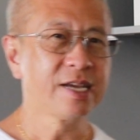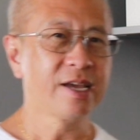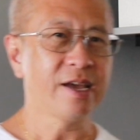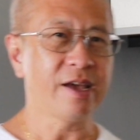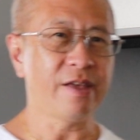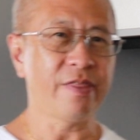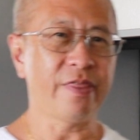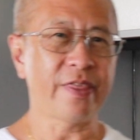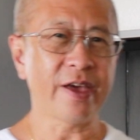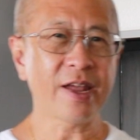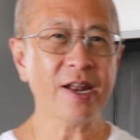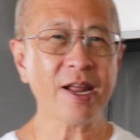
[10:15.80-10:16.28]

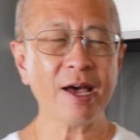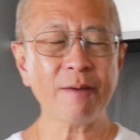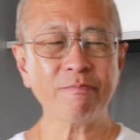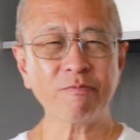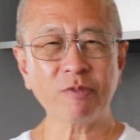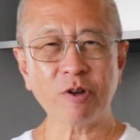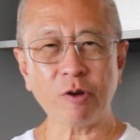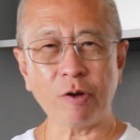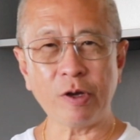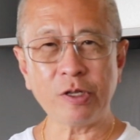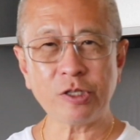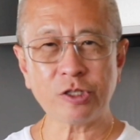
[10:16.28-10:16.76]
and then
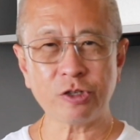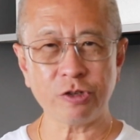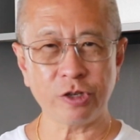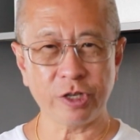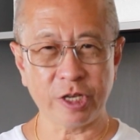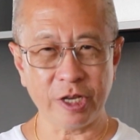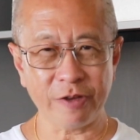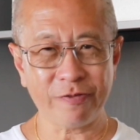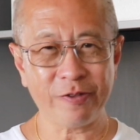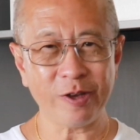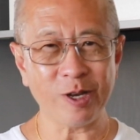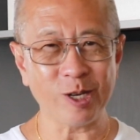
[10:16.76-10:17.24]
I'm going to
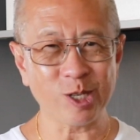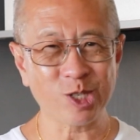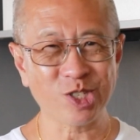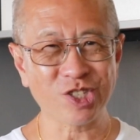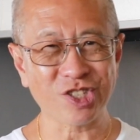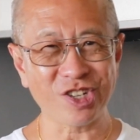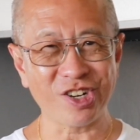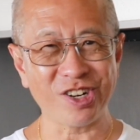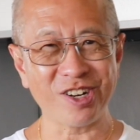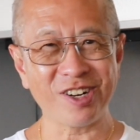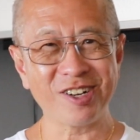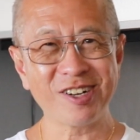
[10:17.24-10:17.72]
give it a
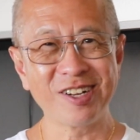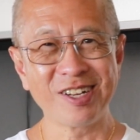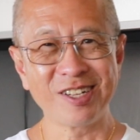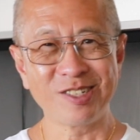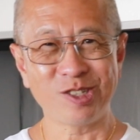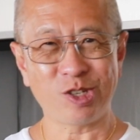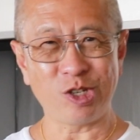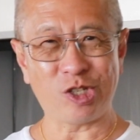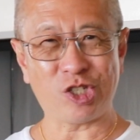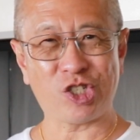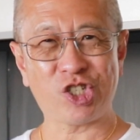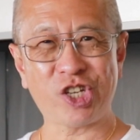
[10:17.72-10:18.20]
stir
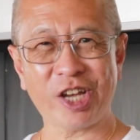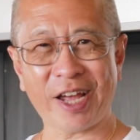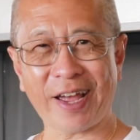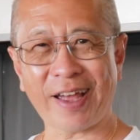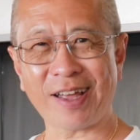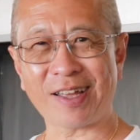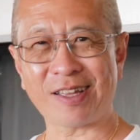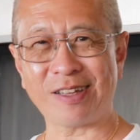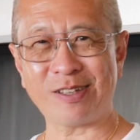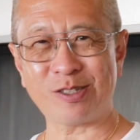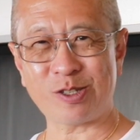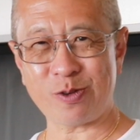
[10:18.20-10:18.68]
to
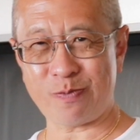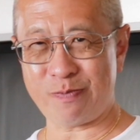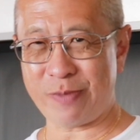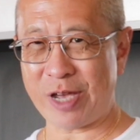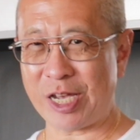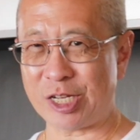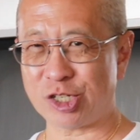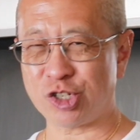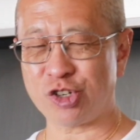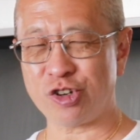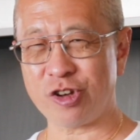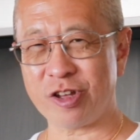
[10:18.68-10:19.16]
check to
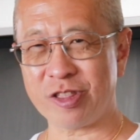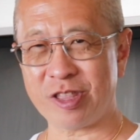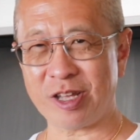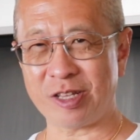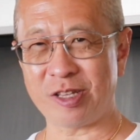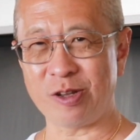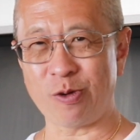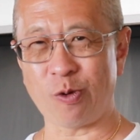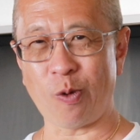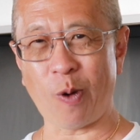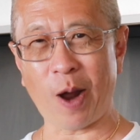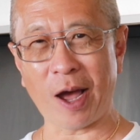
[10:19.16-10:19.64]
make sure that
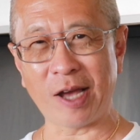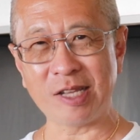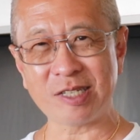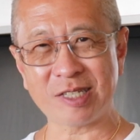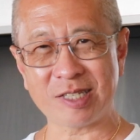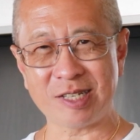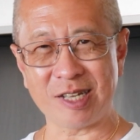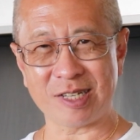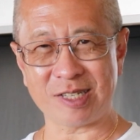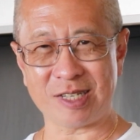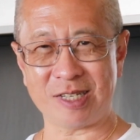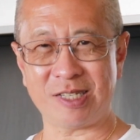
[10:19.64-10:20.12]
the rice
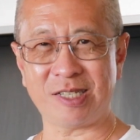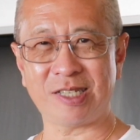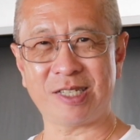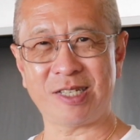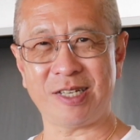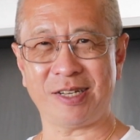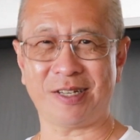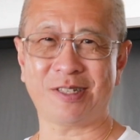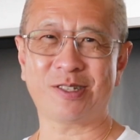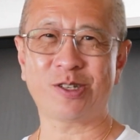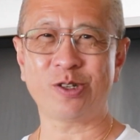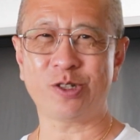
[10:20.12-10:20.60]
doesn't
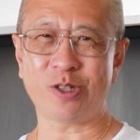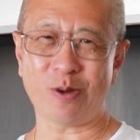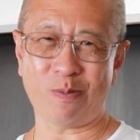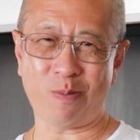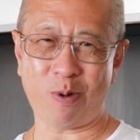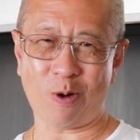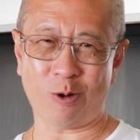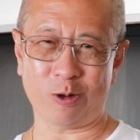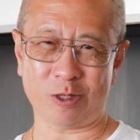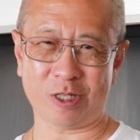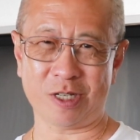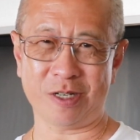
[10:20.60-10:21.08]
stick to the
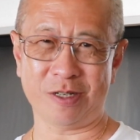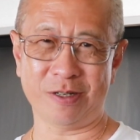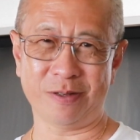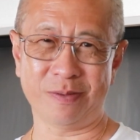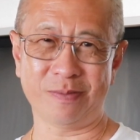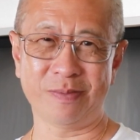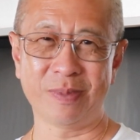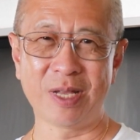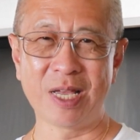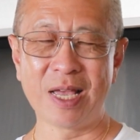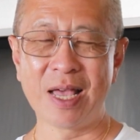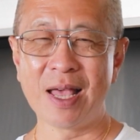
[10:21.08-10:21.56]

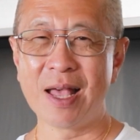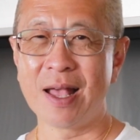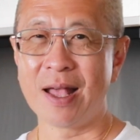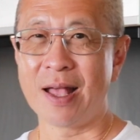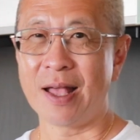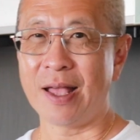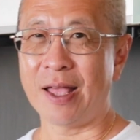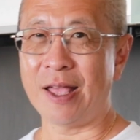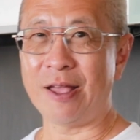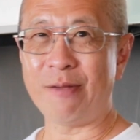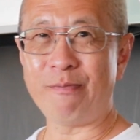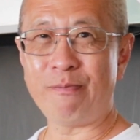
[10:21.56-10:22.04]
bottom.
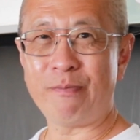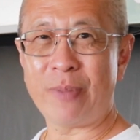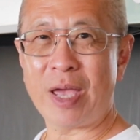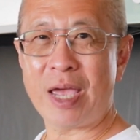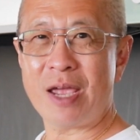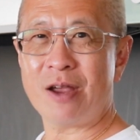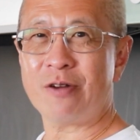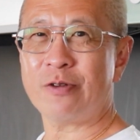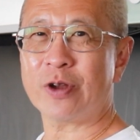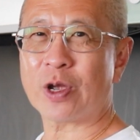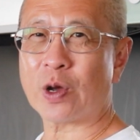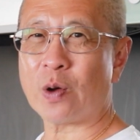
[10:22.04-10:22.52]
It
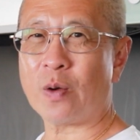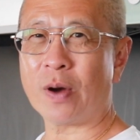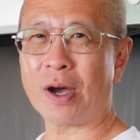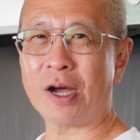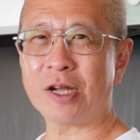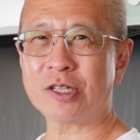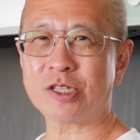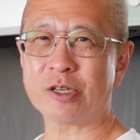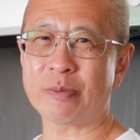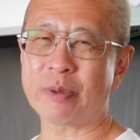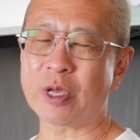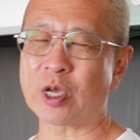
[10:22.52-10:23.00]
may
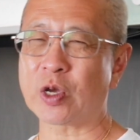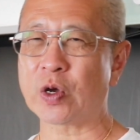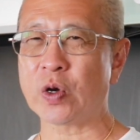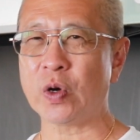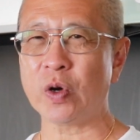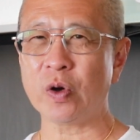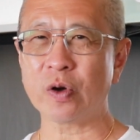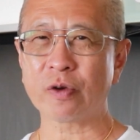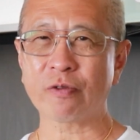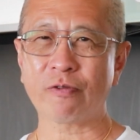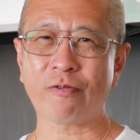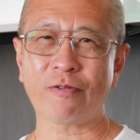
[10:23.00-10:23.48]
require to be
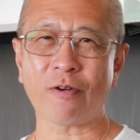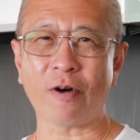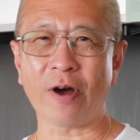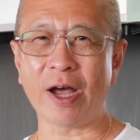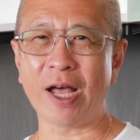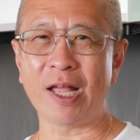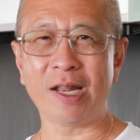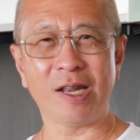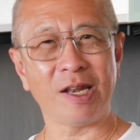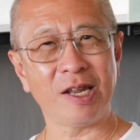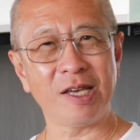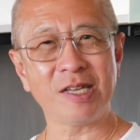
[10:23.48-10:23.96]
cooked for
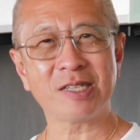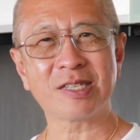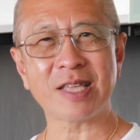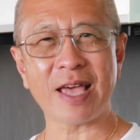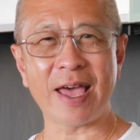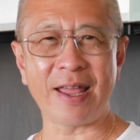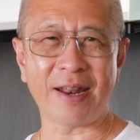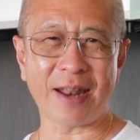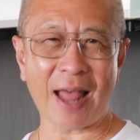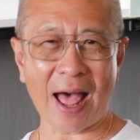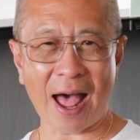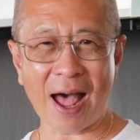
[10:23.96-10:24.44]
at least
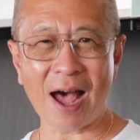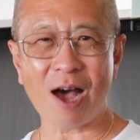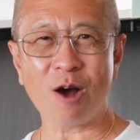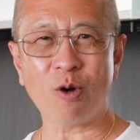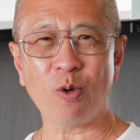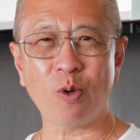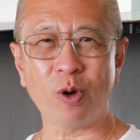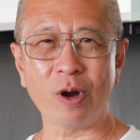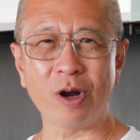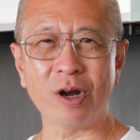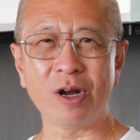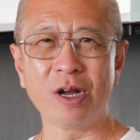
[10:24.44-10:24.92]
an
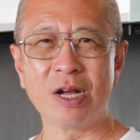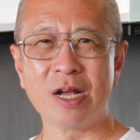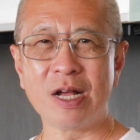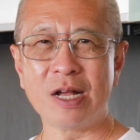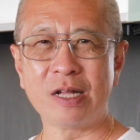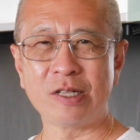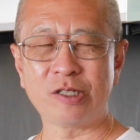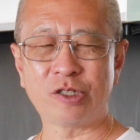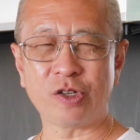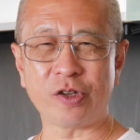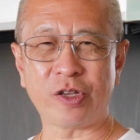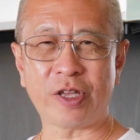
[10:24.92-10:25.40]
hour
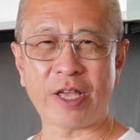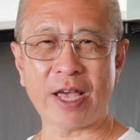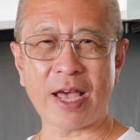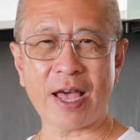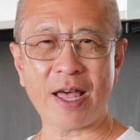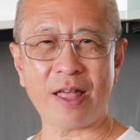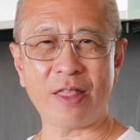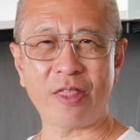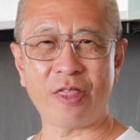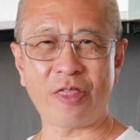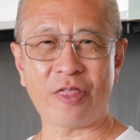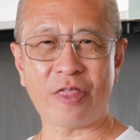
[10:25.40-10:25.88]
to
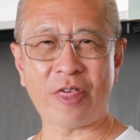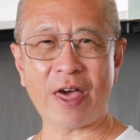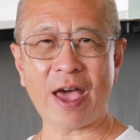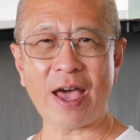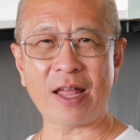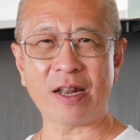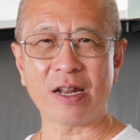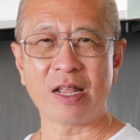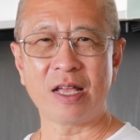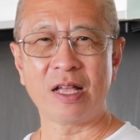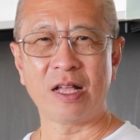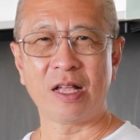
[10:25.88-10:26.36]
get
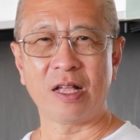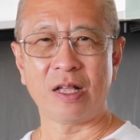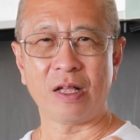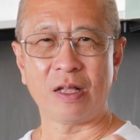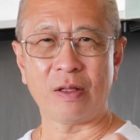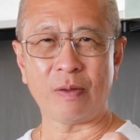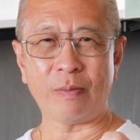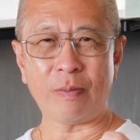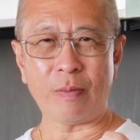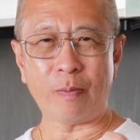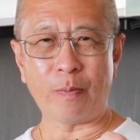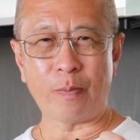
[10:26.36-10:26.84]
that
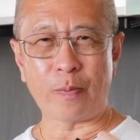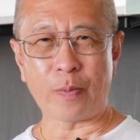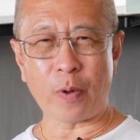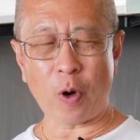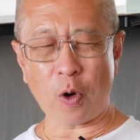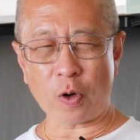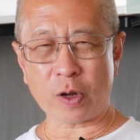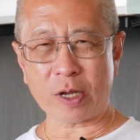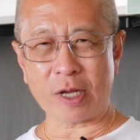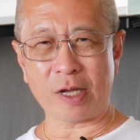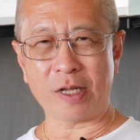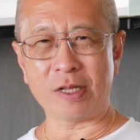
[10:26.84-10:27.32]

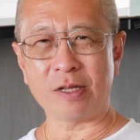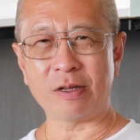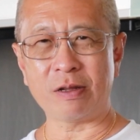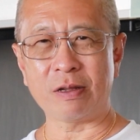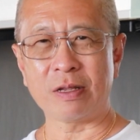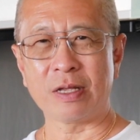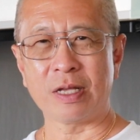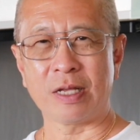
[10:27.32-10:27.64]
broken